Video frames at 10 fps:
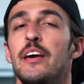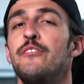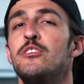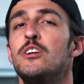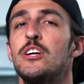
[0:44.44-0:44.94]

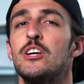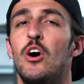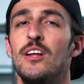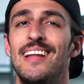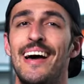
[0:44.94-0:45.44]
If you're looking
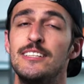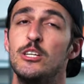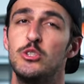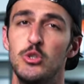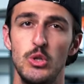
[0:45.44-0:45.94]

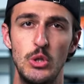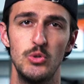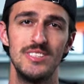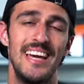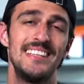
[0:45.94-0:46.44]
online, do
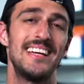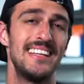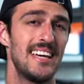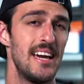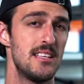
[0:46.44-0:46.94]
use a
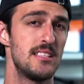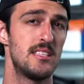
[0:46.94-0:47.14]
dedicated